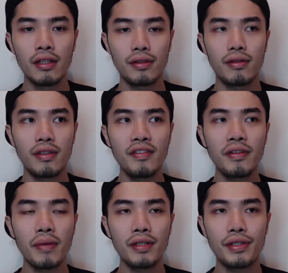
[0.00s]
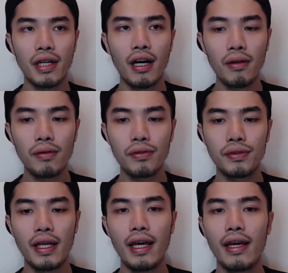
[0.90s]
So living my
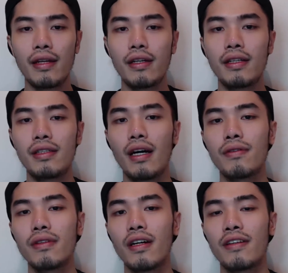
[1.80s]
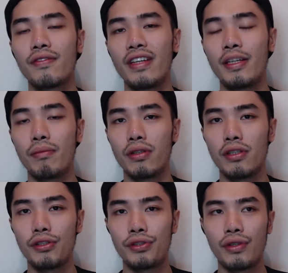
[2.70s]
childhood and adult life in
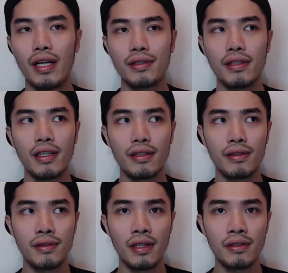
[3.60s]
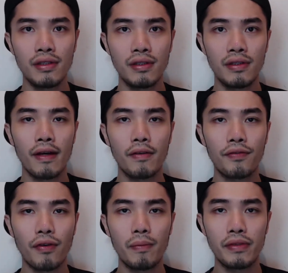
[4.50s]
Malaysia as a descendant
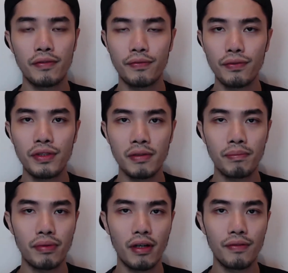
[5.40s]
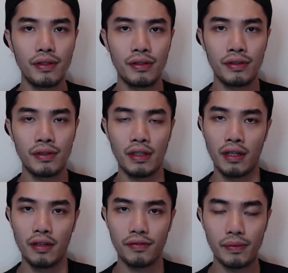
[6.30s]
from the Fujian province
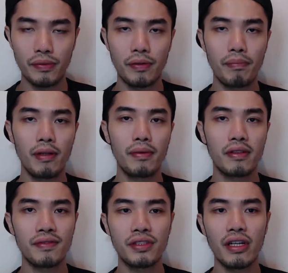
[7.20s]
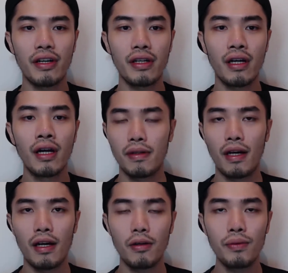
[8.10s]
from the Republic of China,
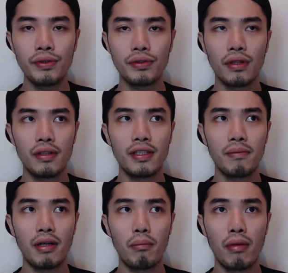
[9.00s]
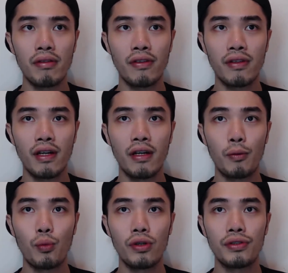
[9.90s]
I always thought that my mother
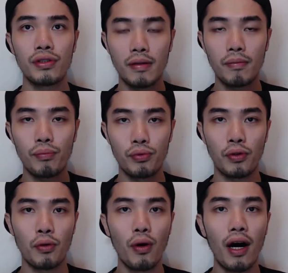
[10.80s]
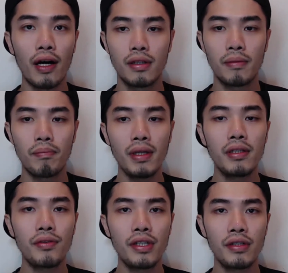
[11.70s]
tongue was Putonghua,
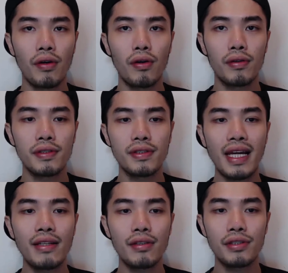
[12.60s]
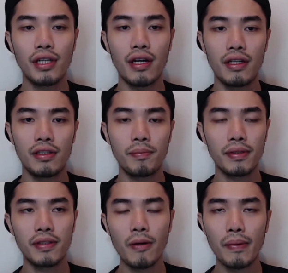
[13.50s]
Mandarin or Standard Chinese, but
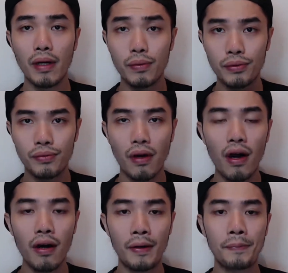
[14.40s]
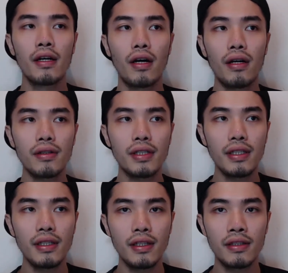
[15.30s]
somehow I was wrong.
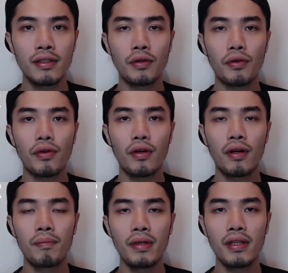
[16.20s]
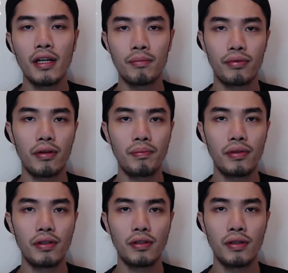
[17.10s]
Hokkien or Minnan
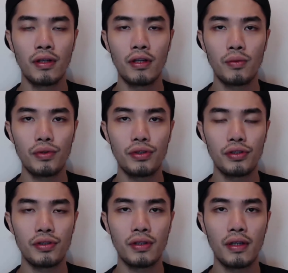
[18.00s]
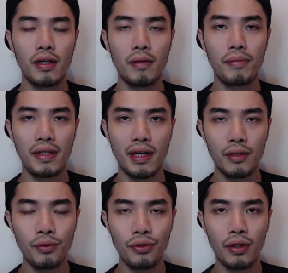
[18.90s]
proper, which is
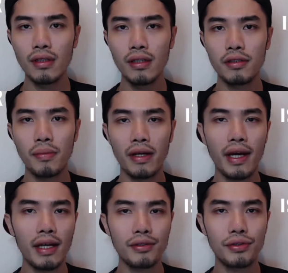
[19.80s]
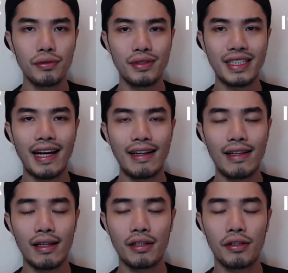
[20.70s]
Minnan is my actual
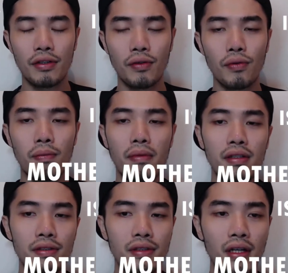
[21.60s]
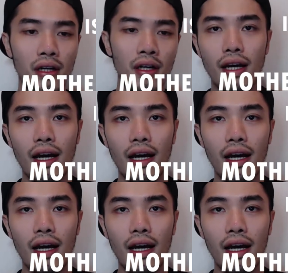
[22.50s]
dialect or mother tongue.